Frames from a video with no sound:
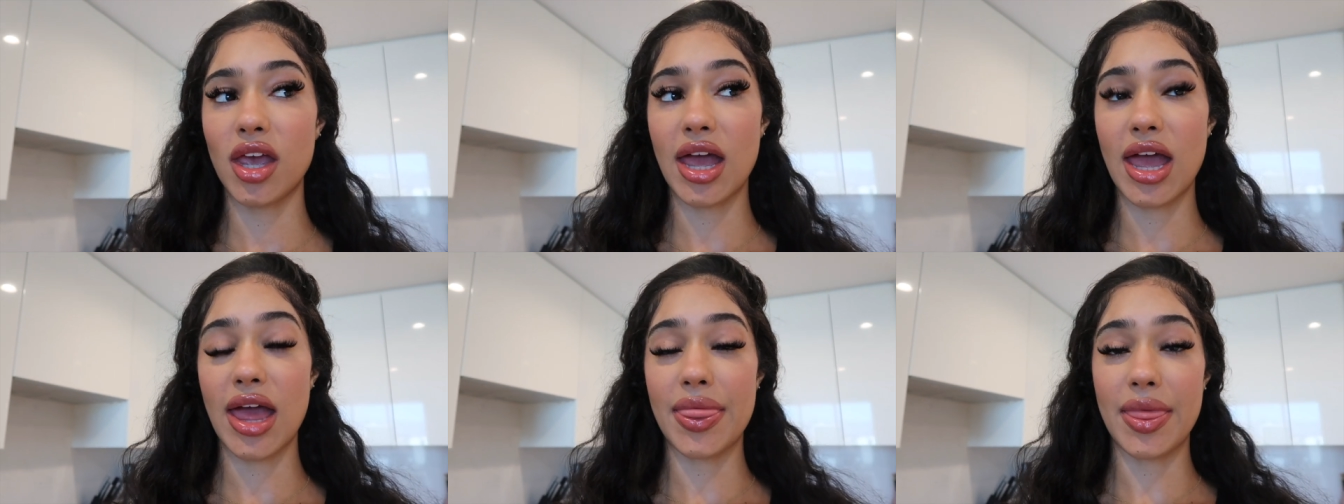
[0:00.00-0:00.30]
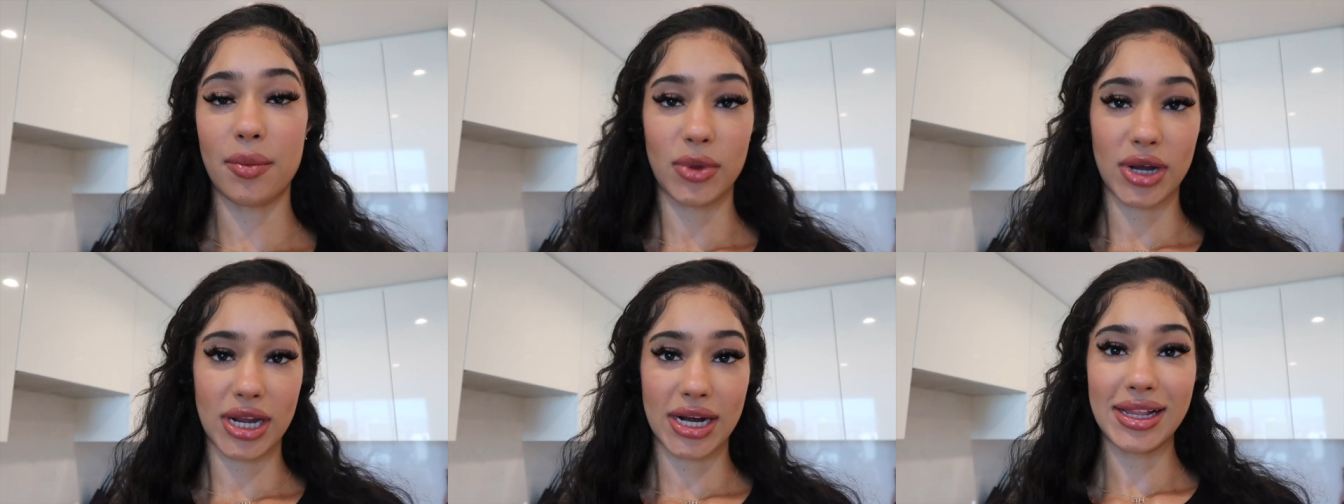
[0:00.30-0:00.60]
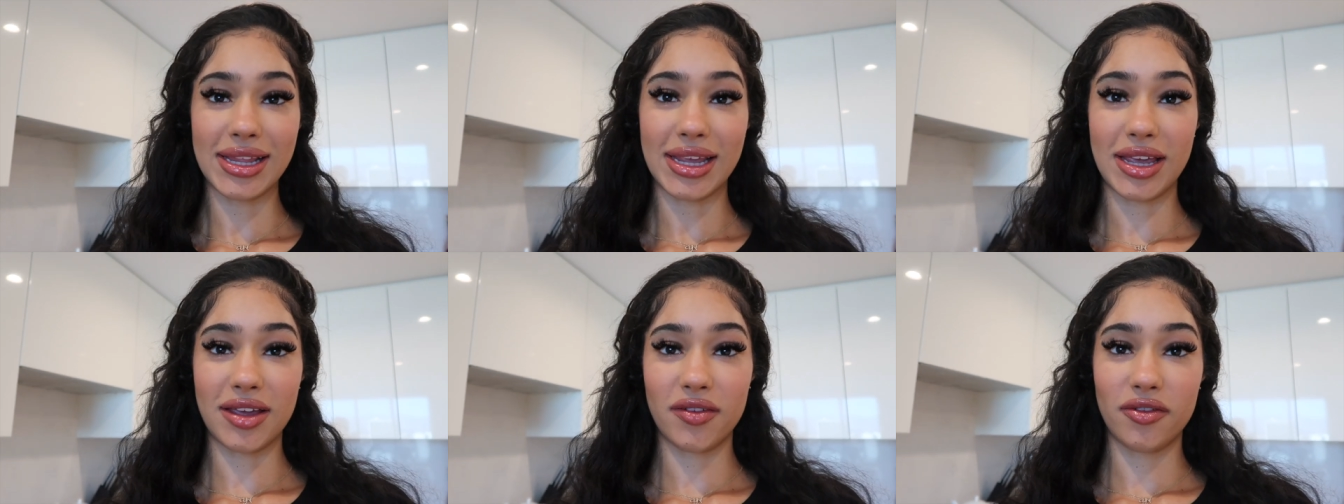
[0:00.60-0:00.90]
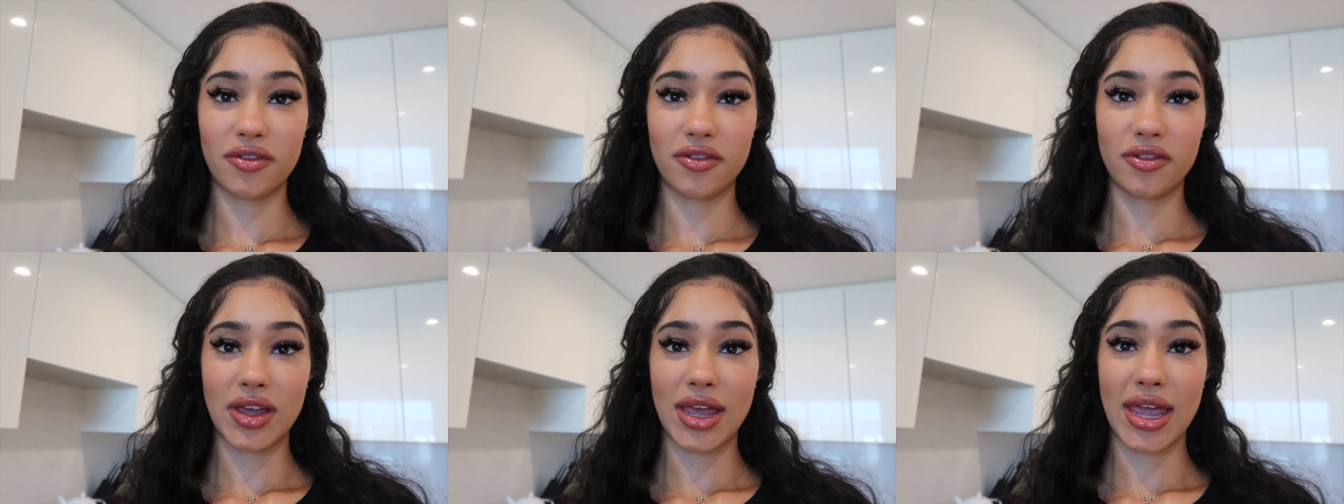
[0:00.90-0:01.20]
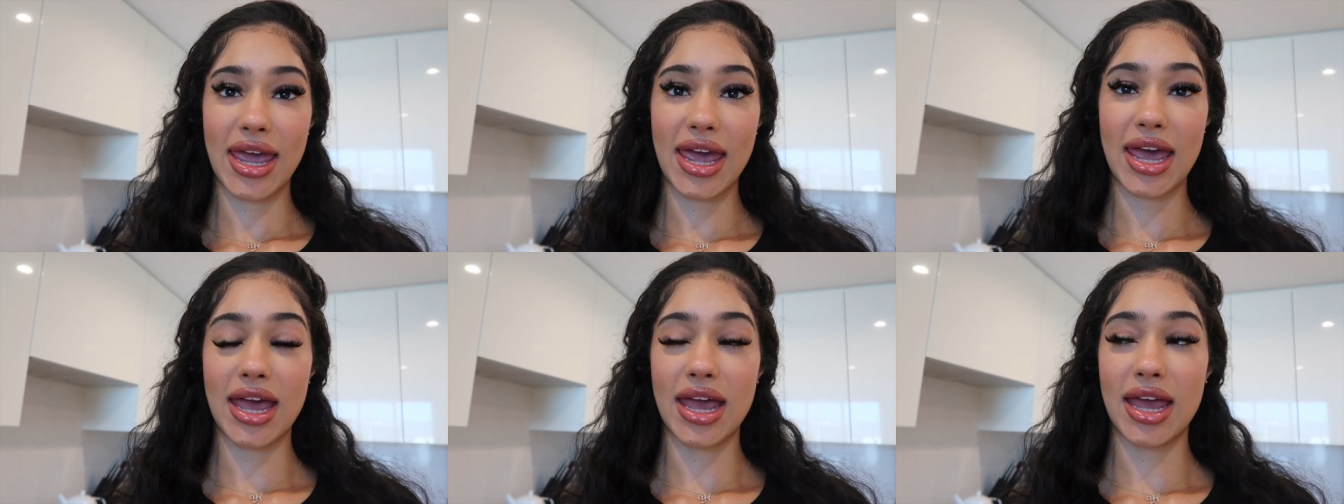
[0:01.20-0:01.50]
And then we're gonna leave.
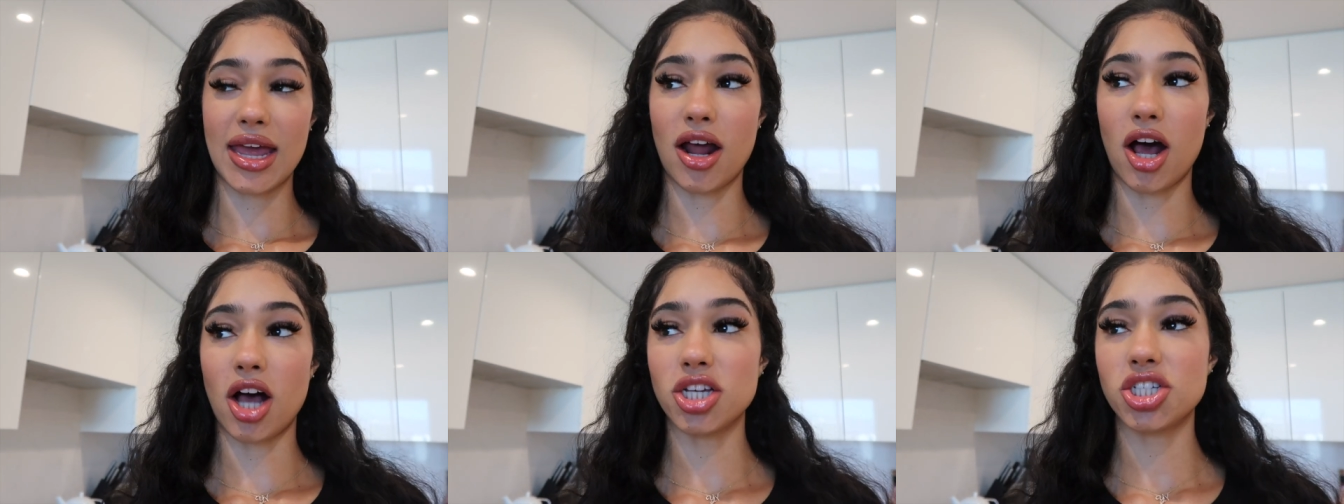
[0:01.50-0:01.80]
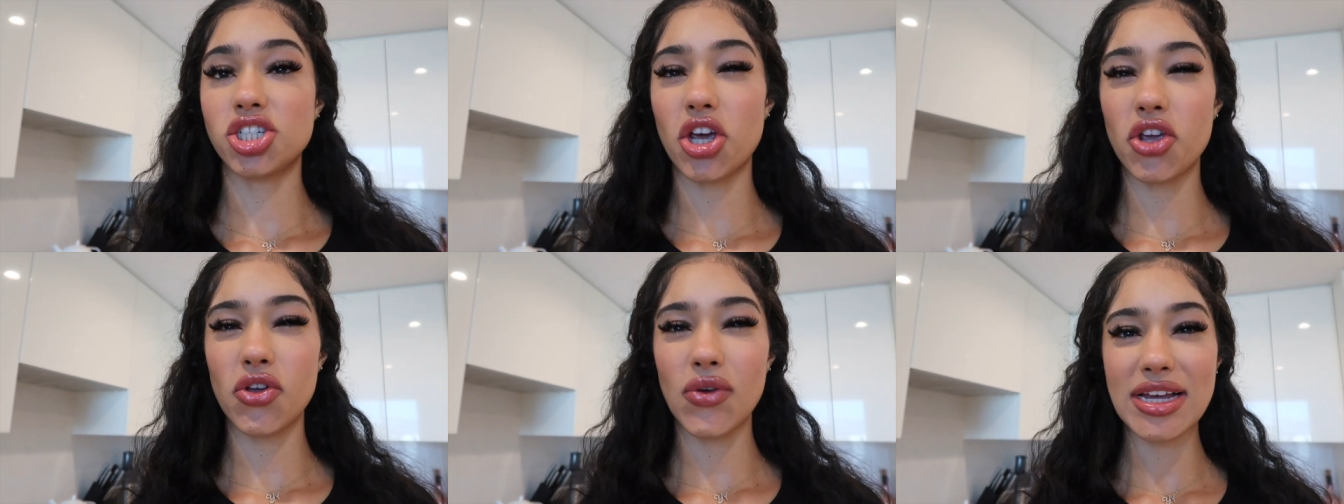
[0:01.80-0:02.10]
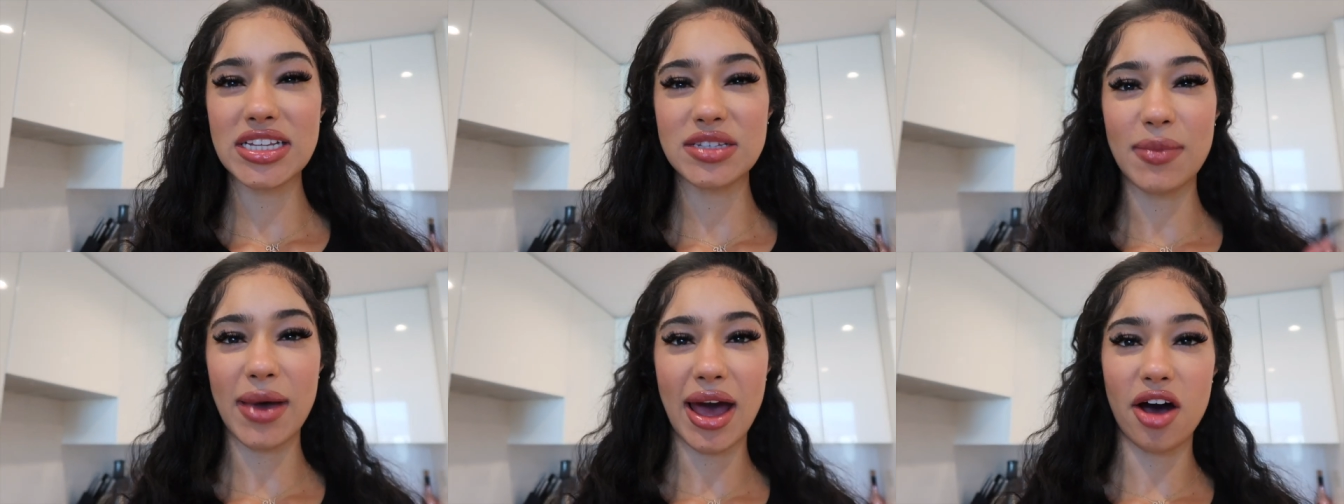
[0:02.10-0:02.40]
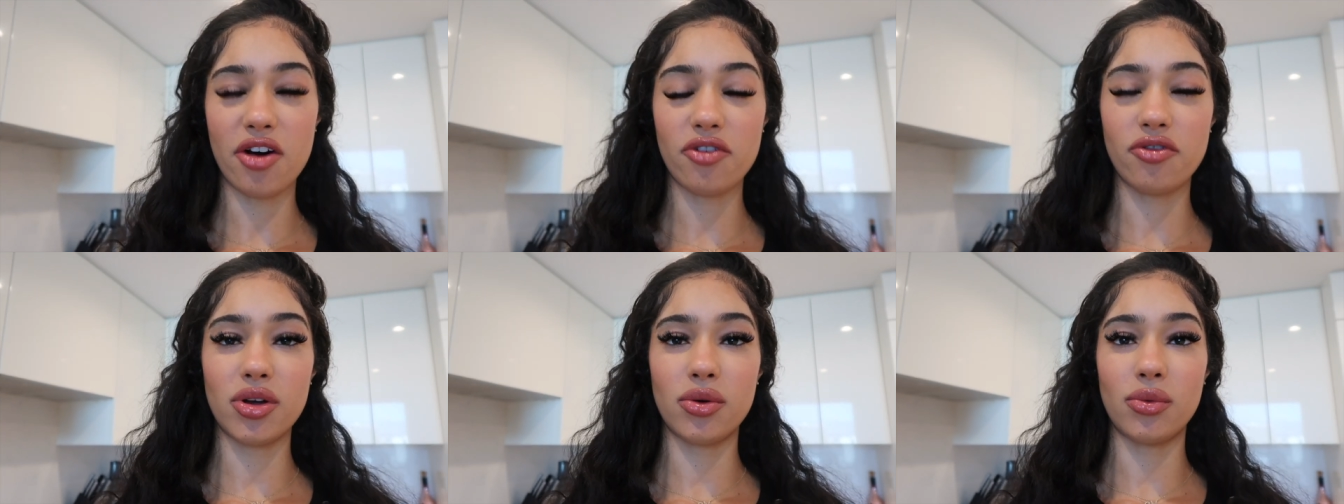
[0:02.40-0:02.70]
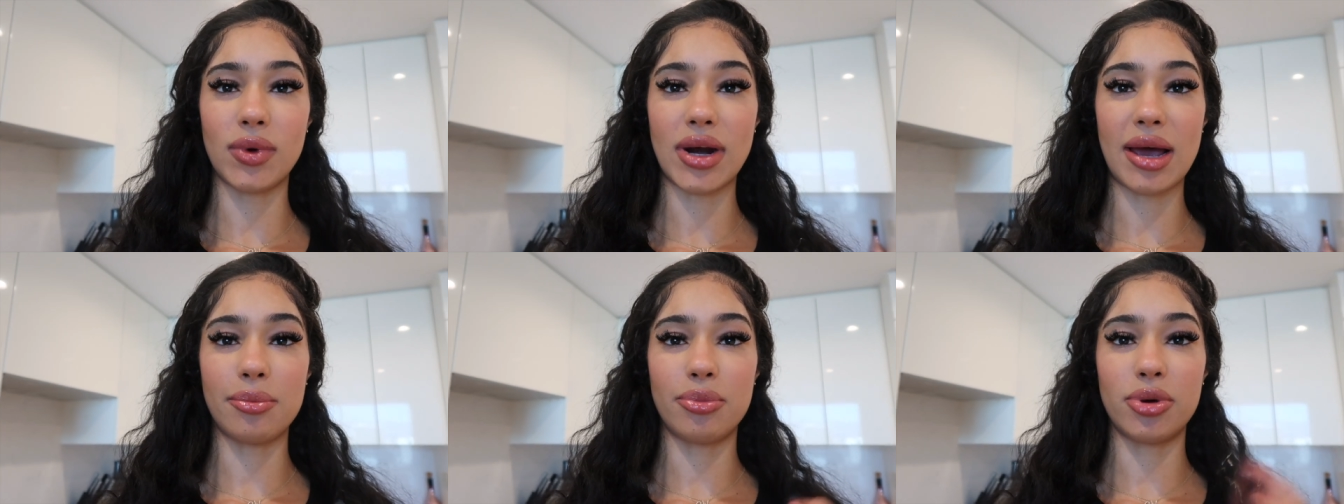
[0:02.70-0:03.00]
And I'll show you guys my outfit
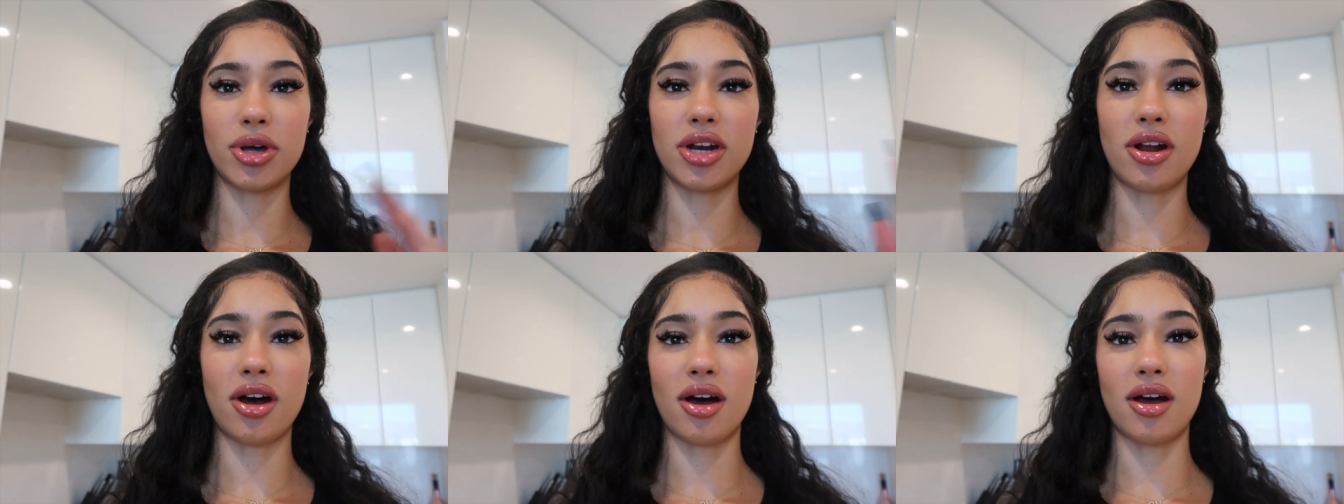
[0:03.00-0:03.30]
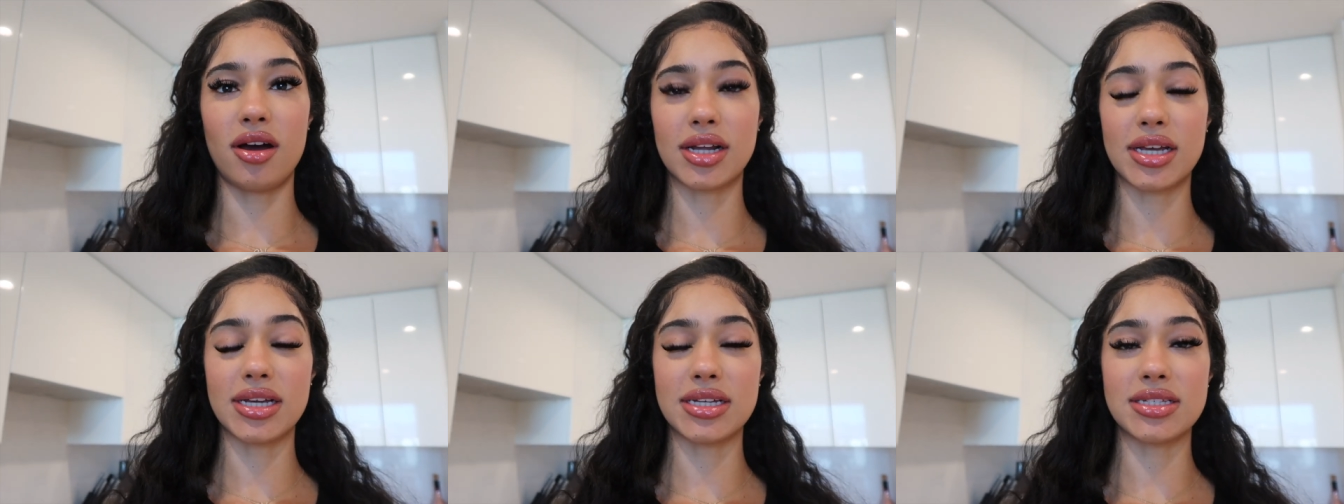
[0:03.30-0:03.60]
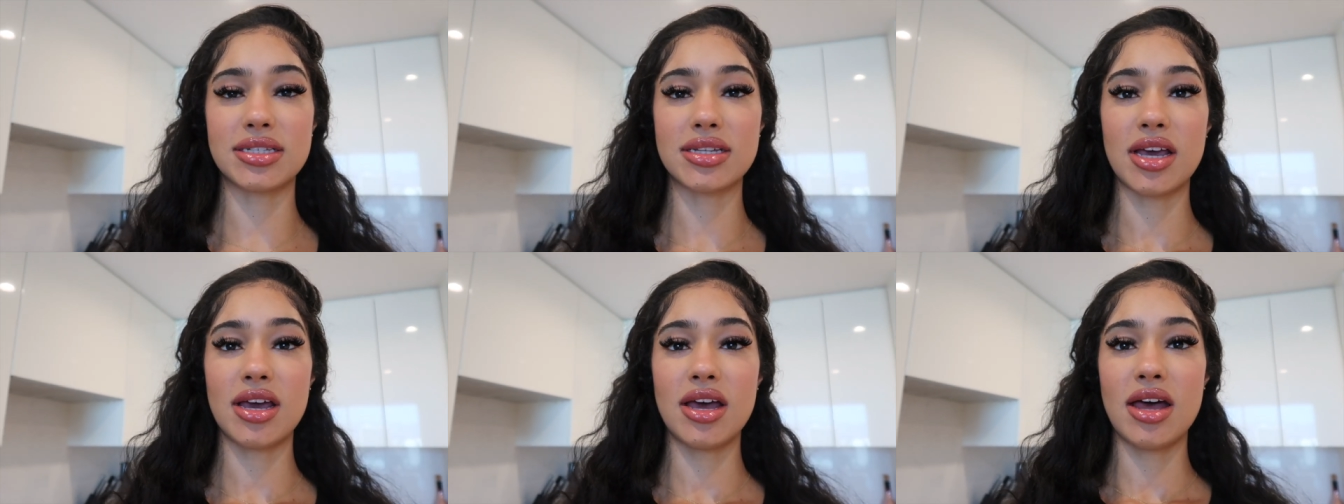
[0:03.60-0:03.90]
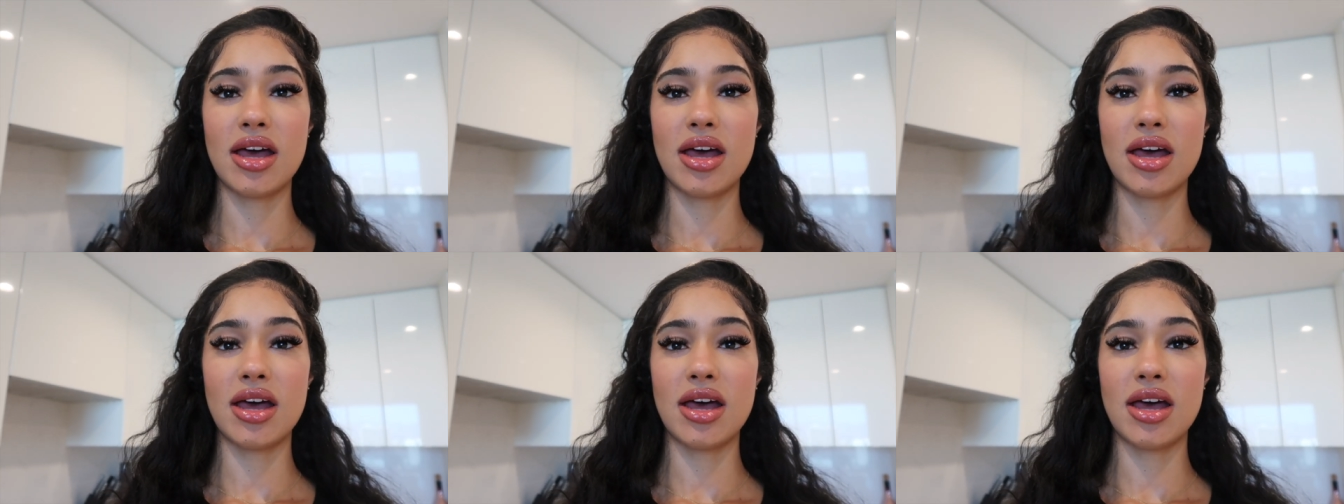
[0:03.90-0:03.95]
when I put it on because